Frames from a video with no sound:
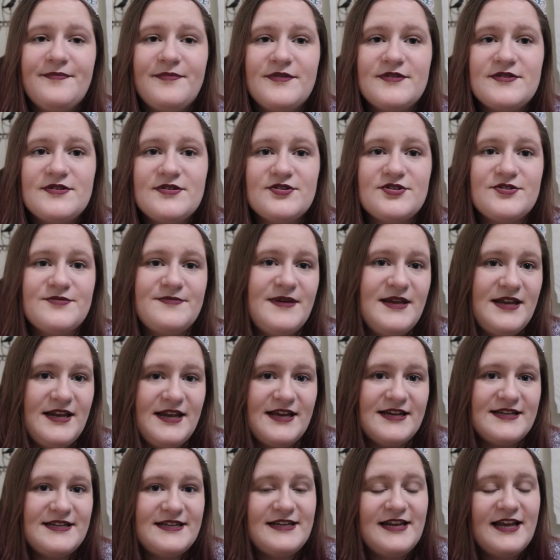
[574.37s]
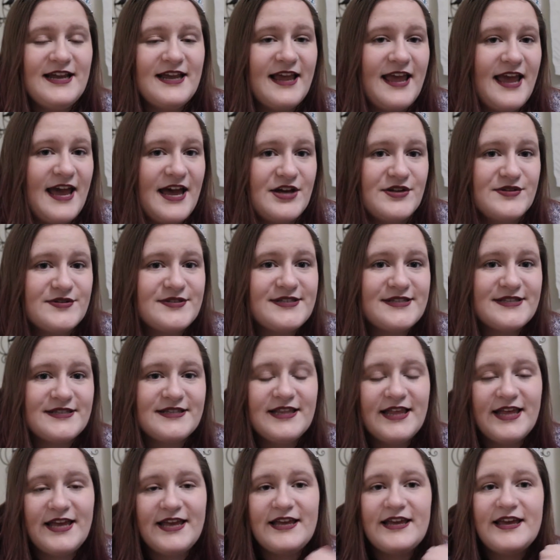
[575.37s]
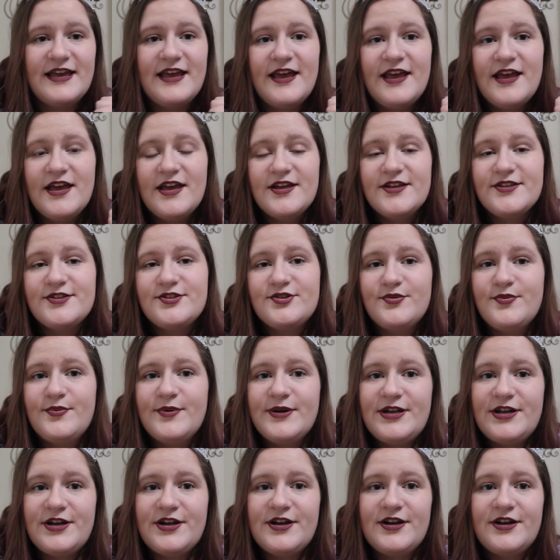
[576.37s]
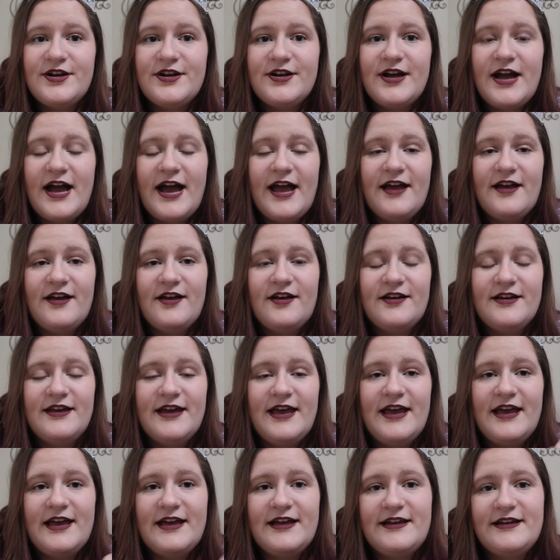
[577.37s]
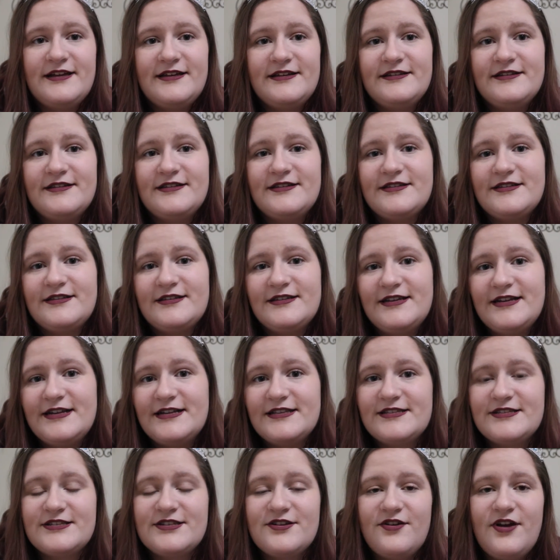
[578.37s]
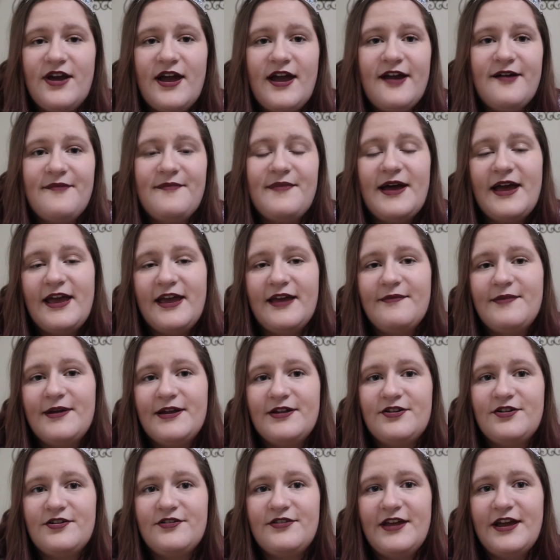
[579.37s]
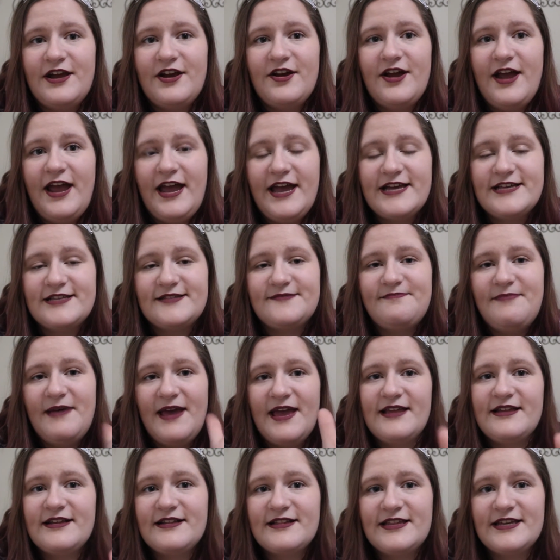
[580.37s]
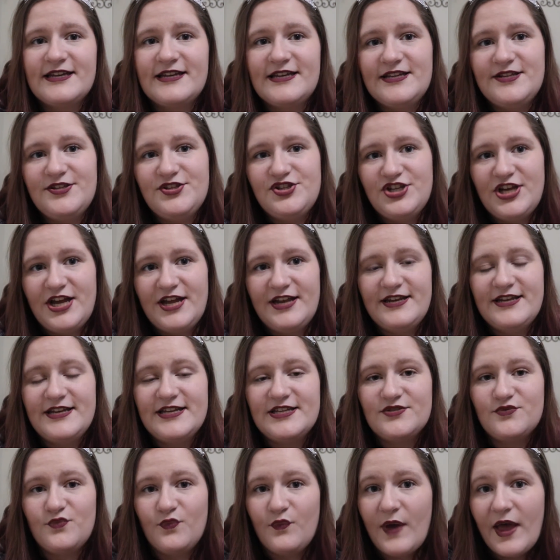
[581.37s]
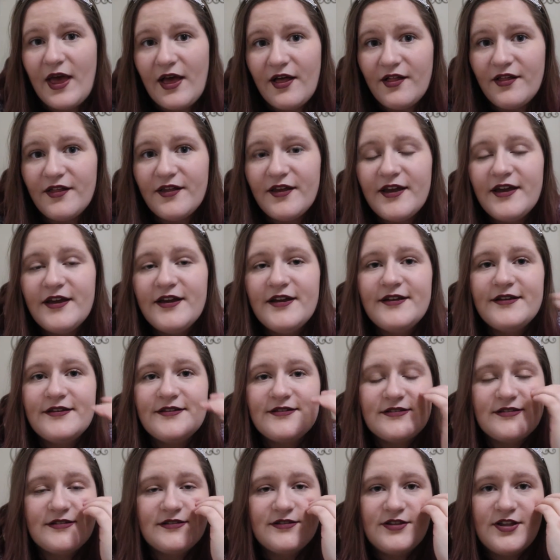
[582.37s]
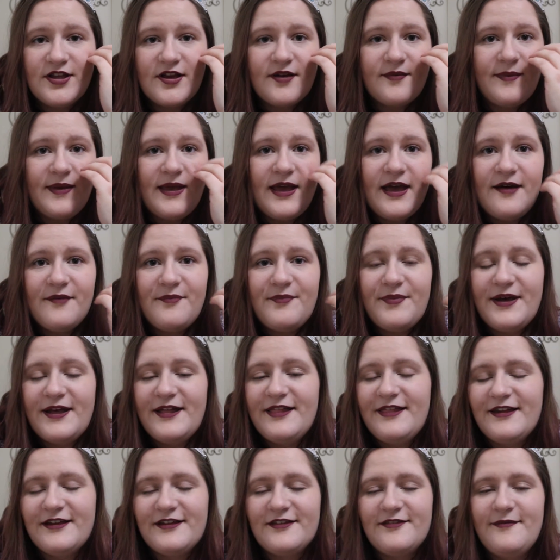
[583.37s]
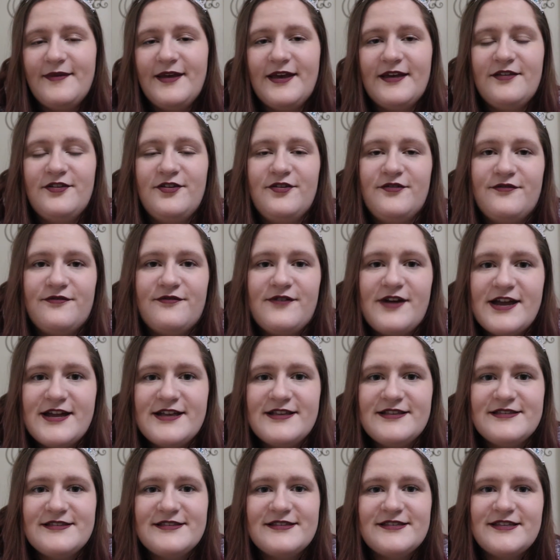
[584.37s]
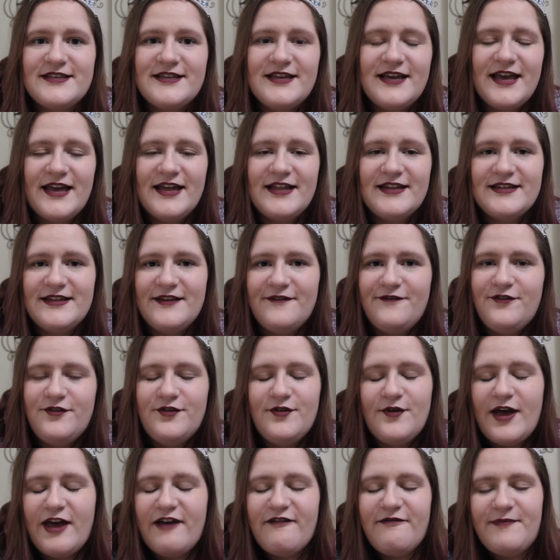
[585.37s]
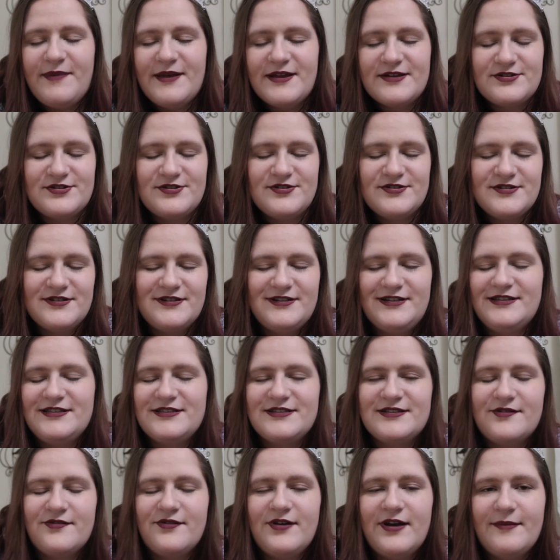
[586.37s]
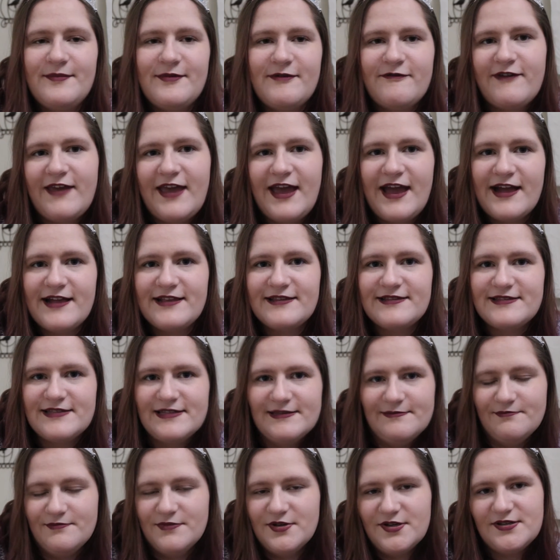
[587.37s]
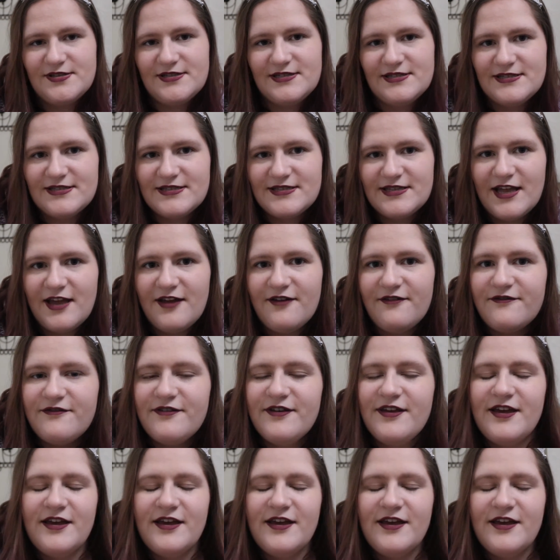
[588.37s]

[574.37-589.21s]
social media accounts like Twitter and Instagram. I am under there as Pen Clicking Jen as well. Just look me up. I like to make new friends, and if you have pictures on Instagram of cats and books and stuff,